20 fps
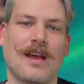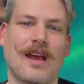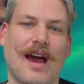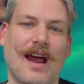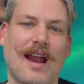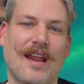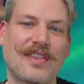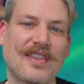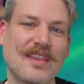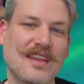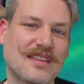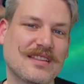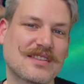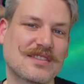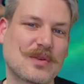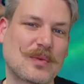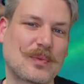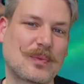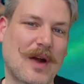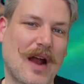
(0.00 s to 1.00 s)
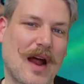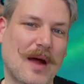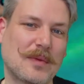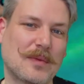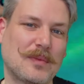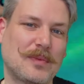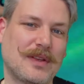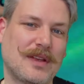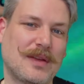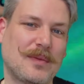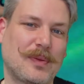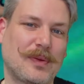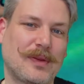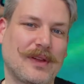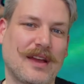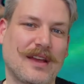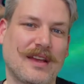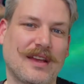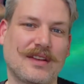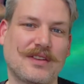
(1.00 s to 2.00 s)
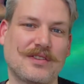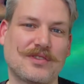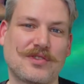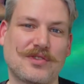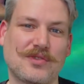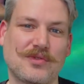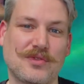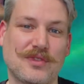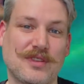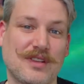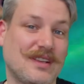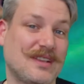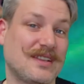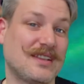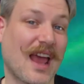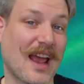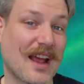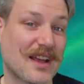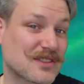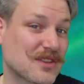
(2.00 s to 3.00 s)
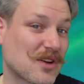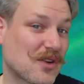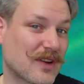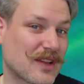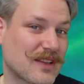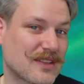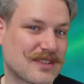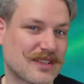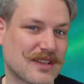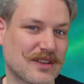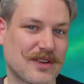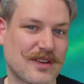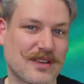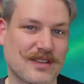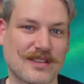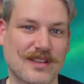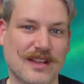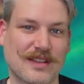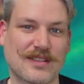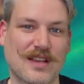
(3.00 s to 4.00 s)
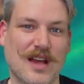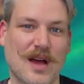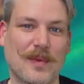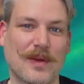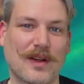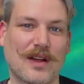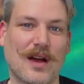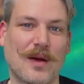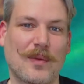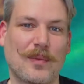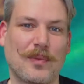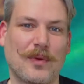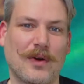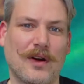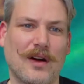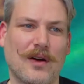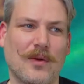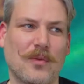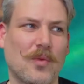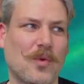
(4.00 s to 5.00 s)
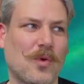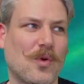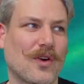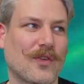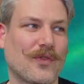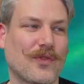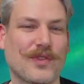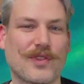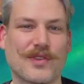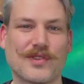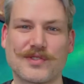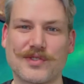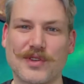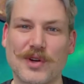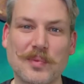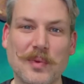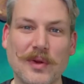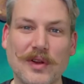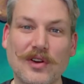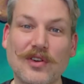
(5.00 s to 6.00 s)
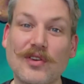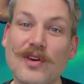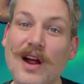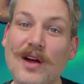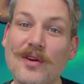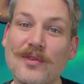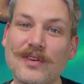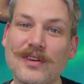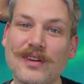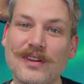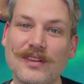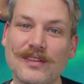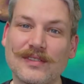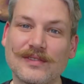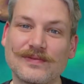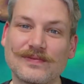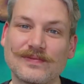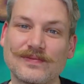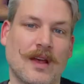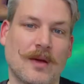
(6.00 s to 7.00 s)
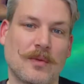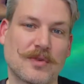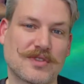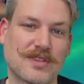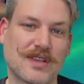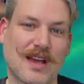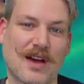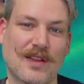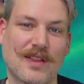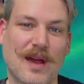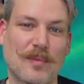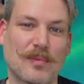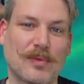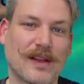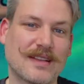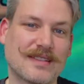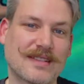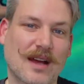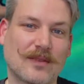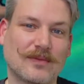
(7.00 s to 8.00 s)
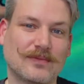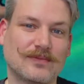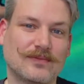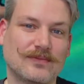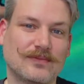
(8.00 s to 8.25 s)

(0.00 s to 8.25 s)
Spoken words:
I think this will probably play into the next Conan series that's coming up, War for the Serpent Crown. We'll see how that plays out.